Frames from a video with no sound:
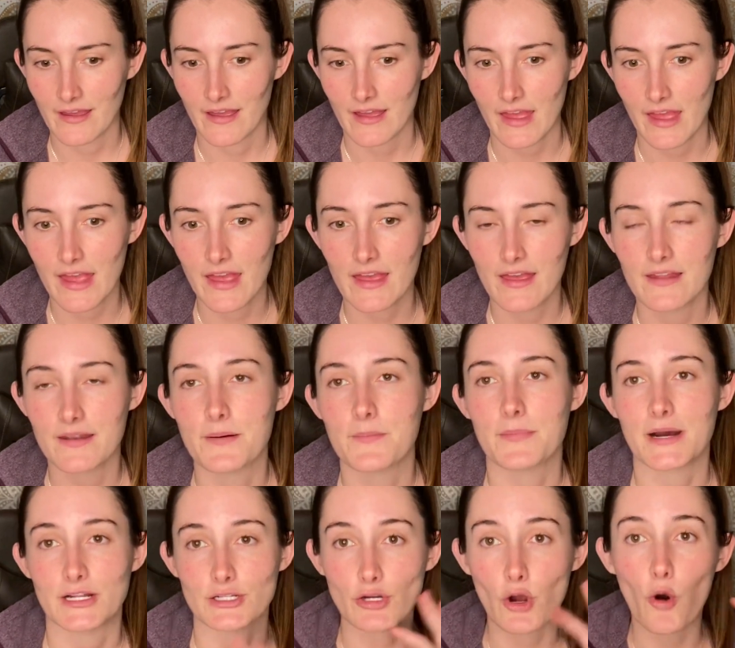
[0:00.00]
in
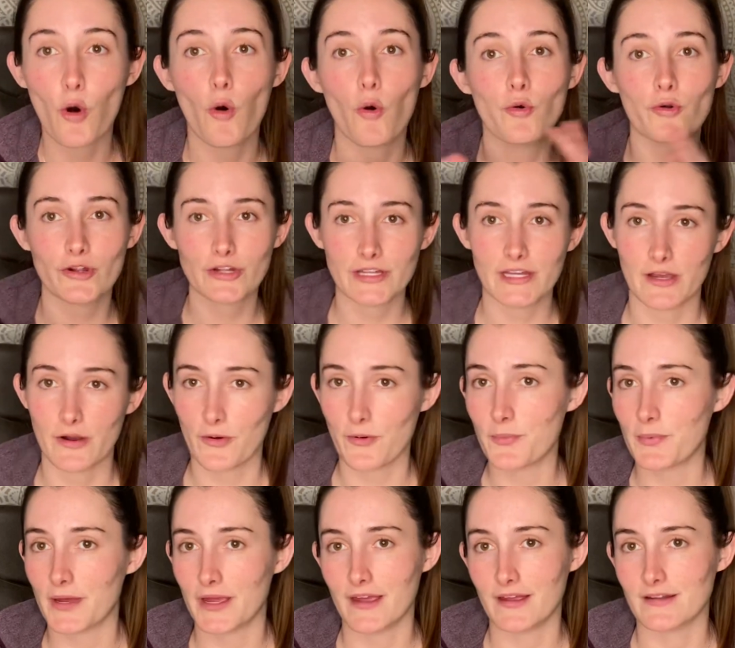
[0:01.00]
my totally
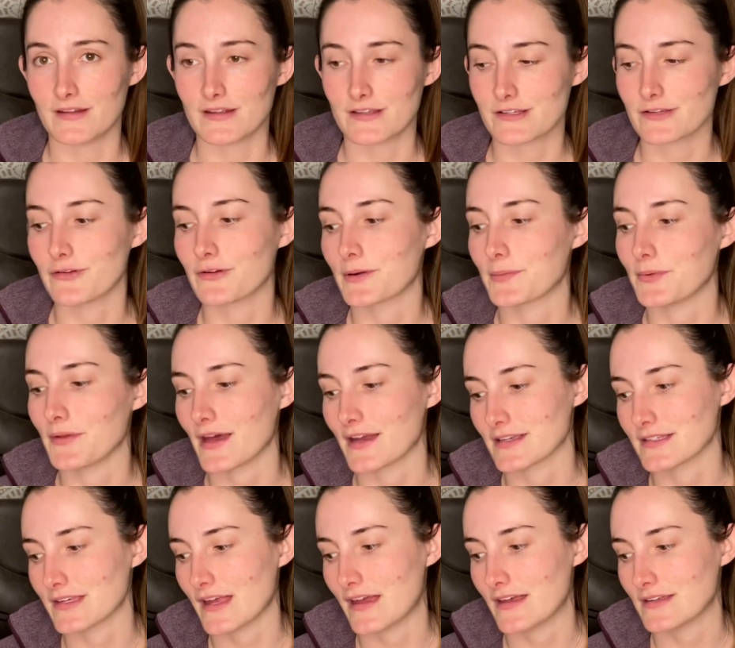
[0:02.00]
open solar
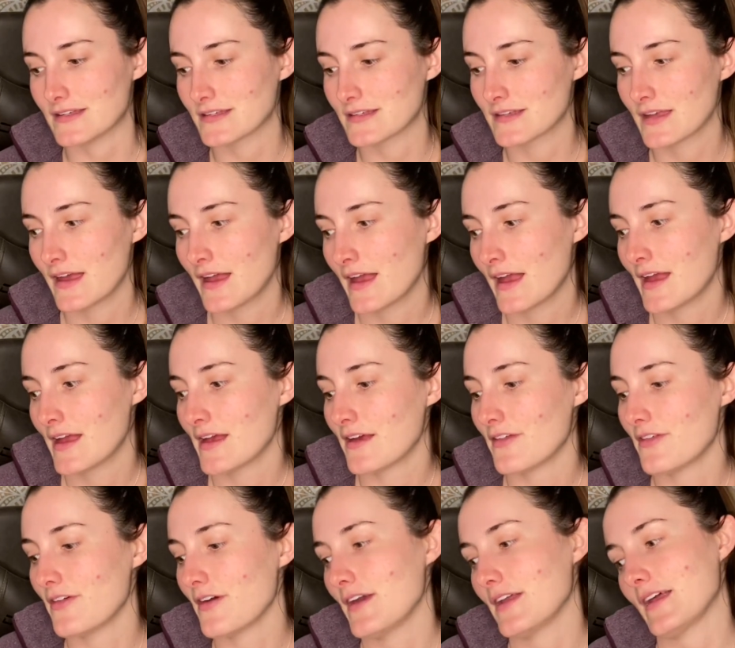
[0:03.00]
plexus
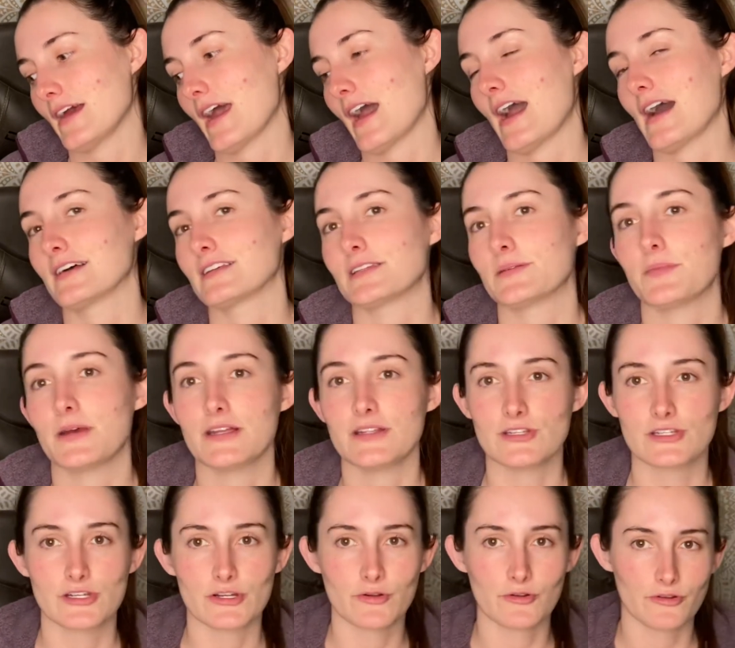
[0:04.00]
than it has been
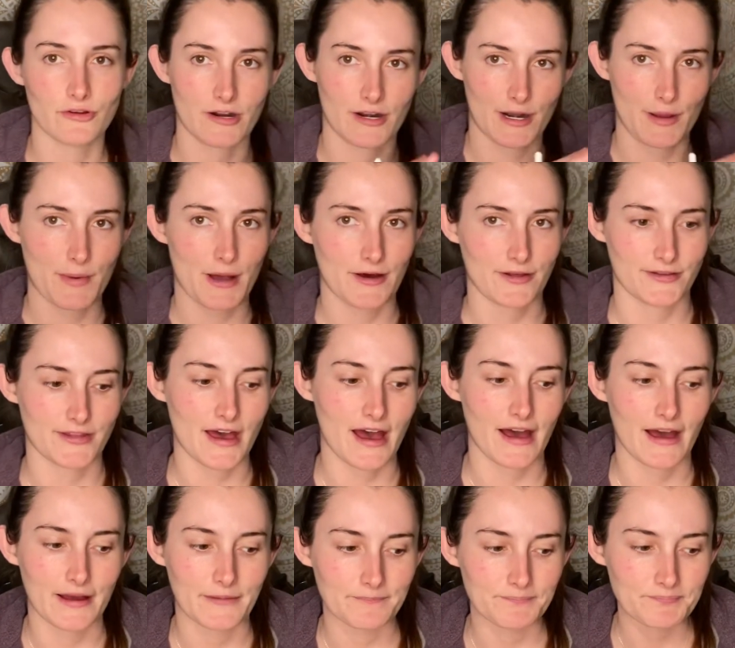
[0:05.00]
to learn about
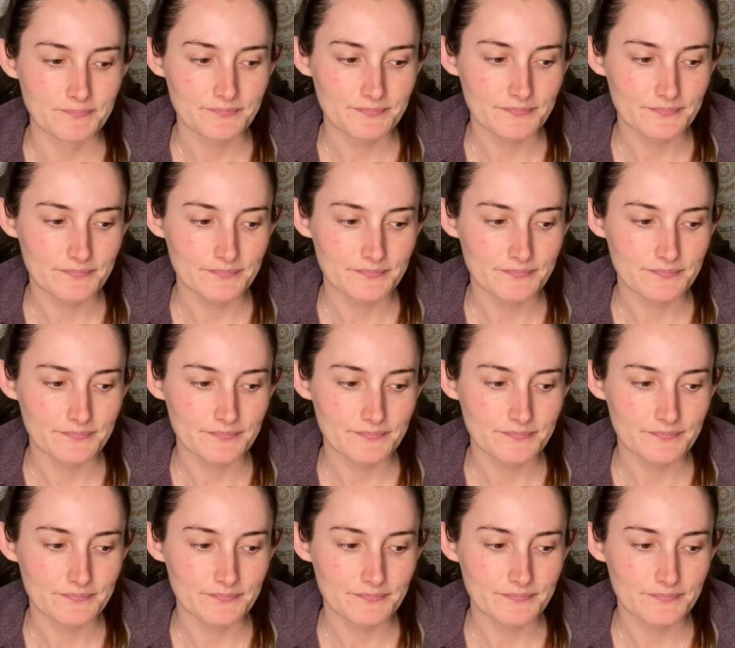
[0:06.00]
that